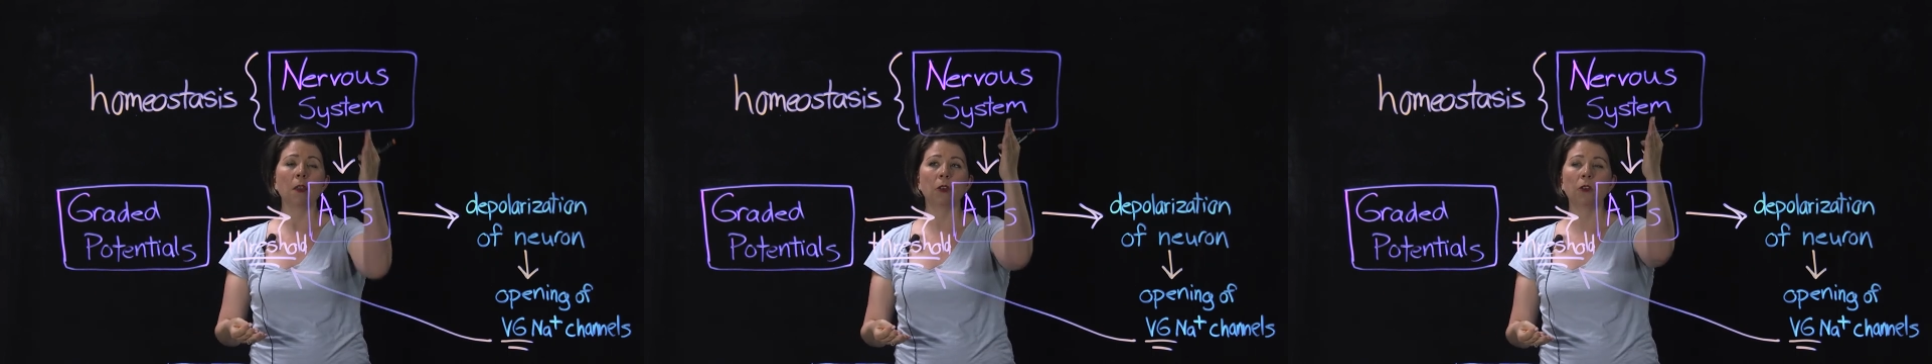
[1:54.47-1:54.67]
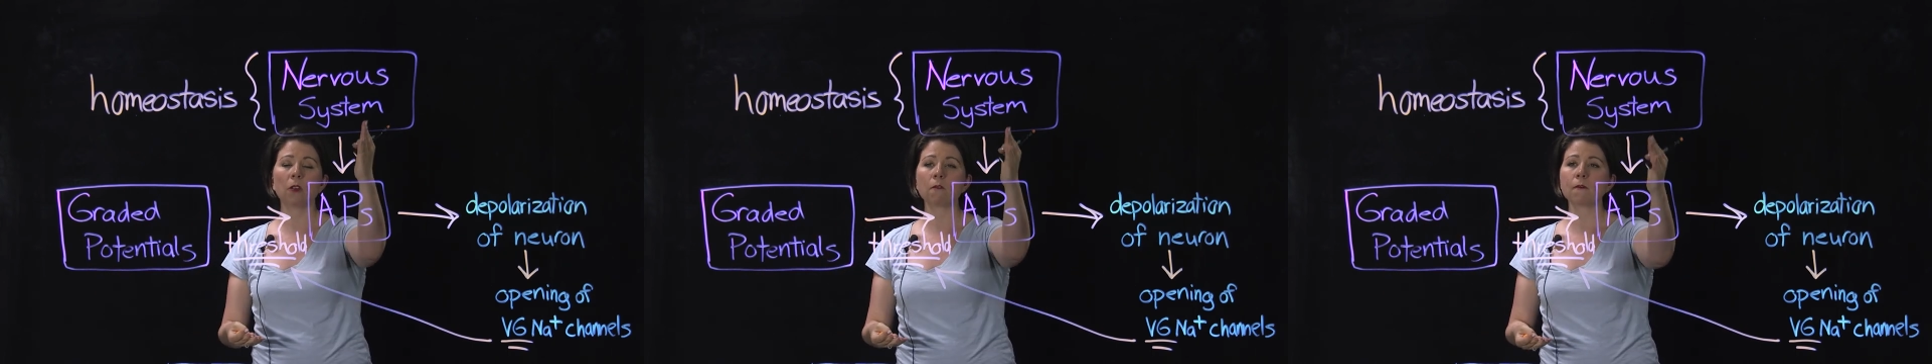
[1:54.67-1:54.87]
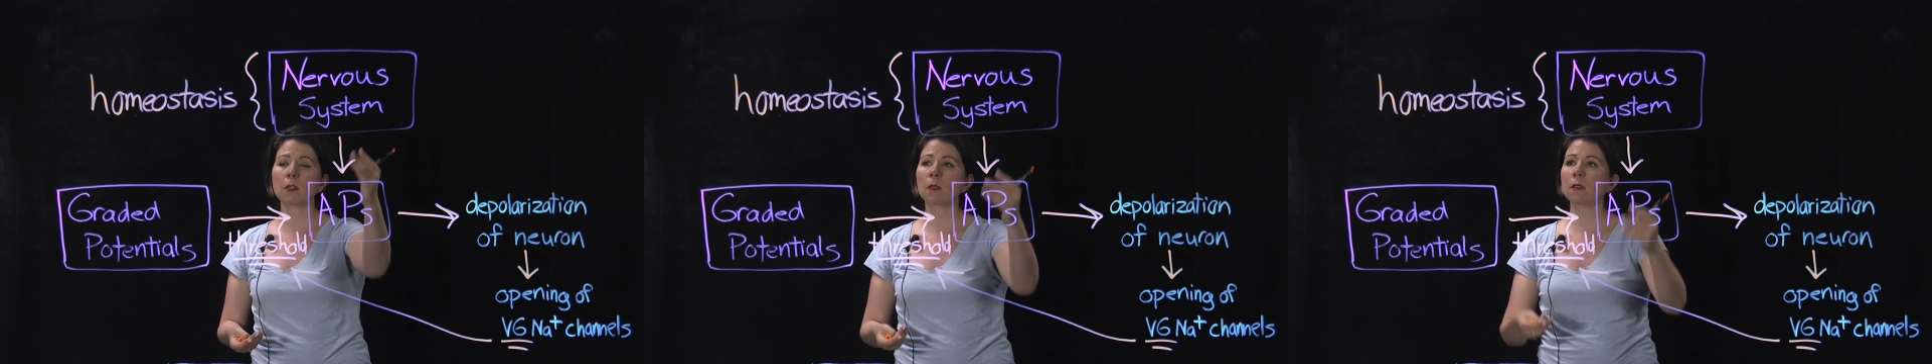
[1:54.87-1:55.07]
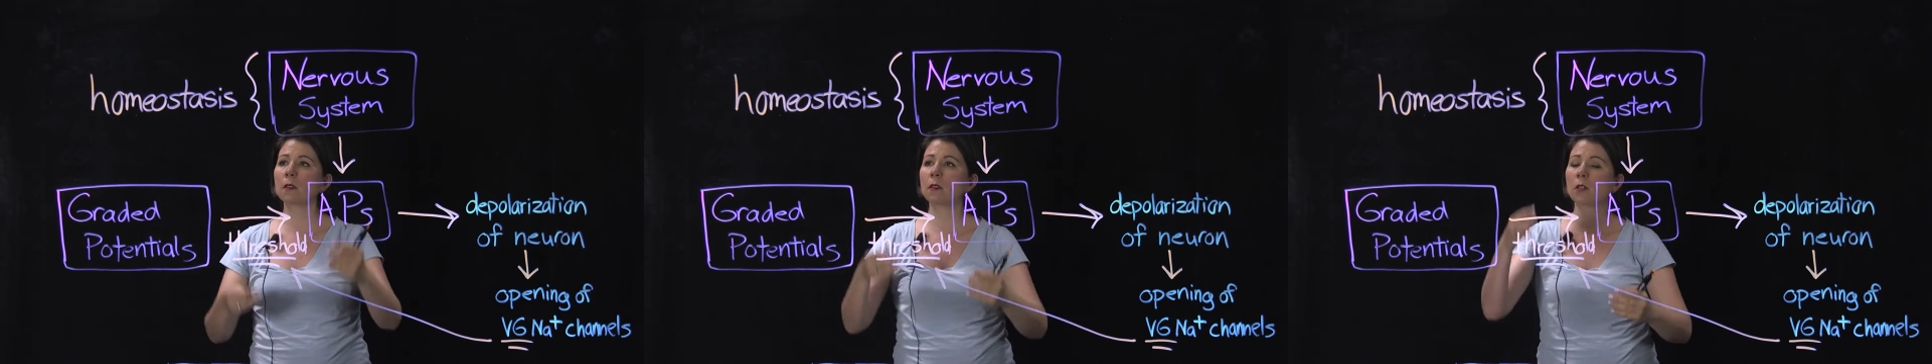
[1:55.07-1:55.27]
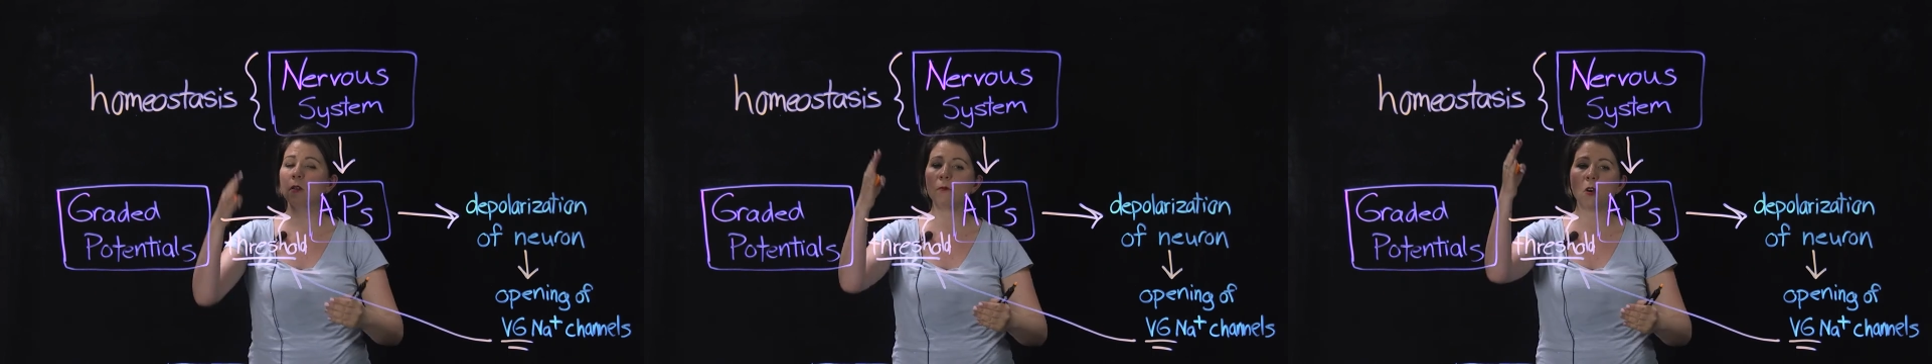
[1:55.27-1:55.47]
the nervous
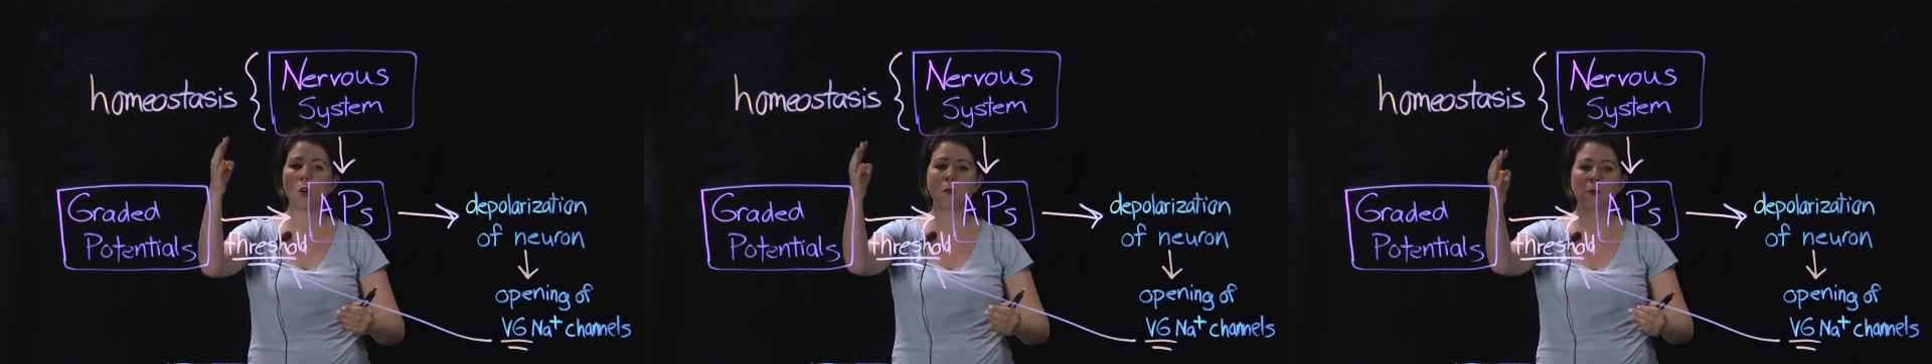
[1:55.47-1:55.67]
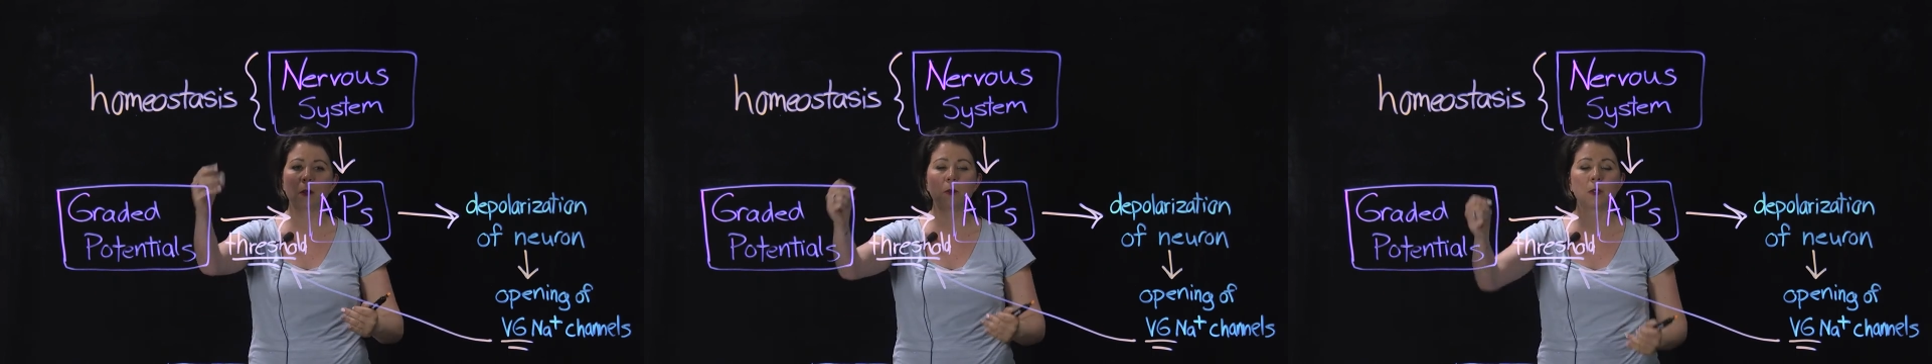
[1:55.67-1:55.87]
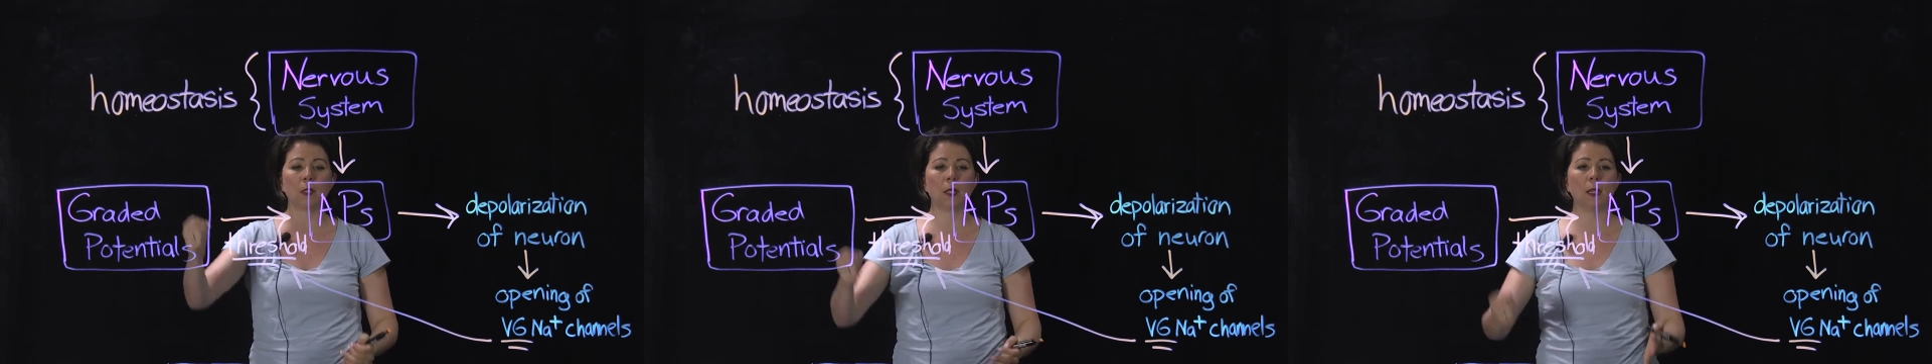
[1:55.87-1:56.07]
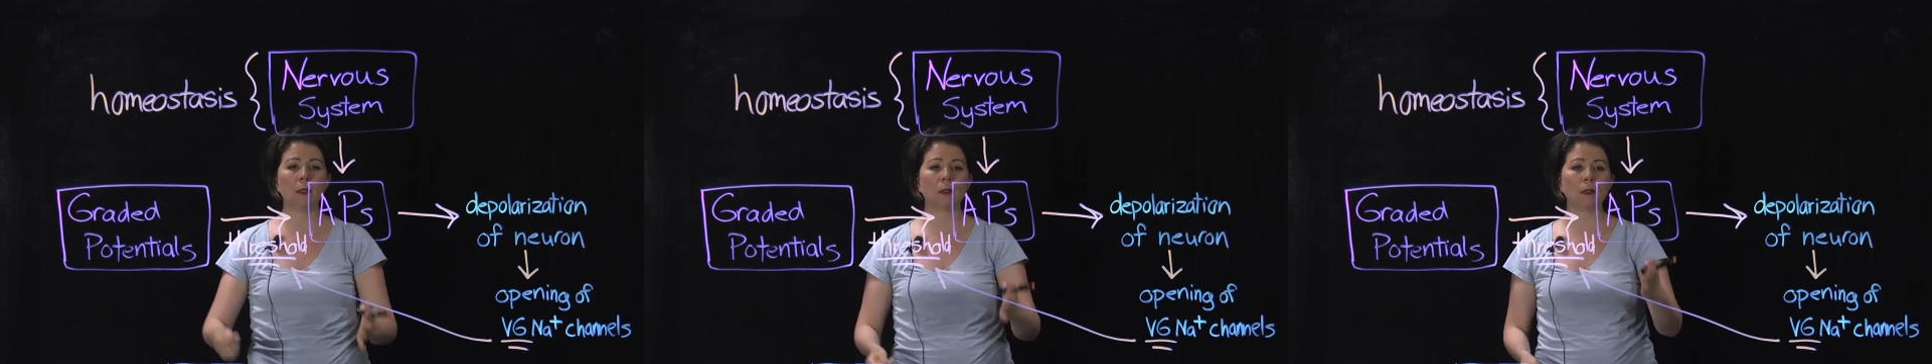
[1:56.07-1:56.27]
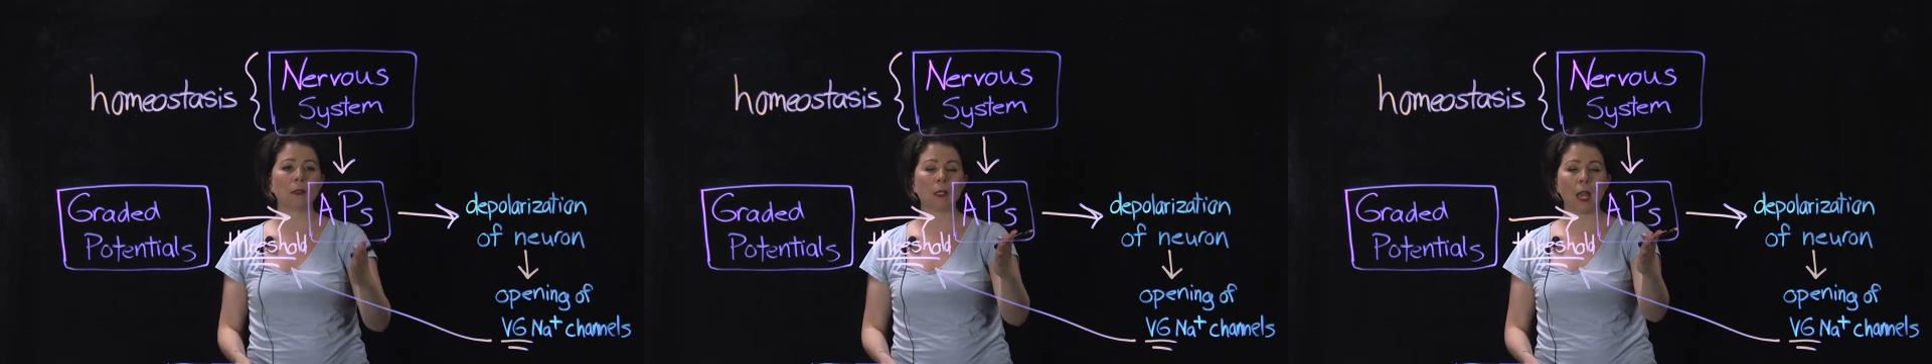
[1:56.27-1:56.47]
system,
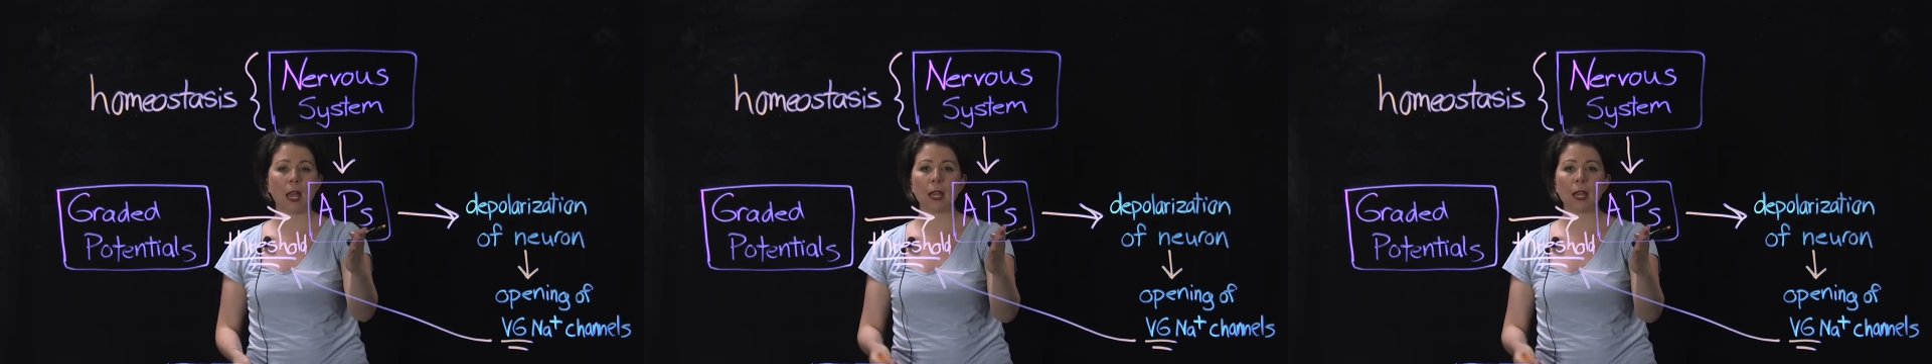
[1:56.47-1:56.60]
homeostasis,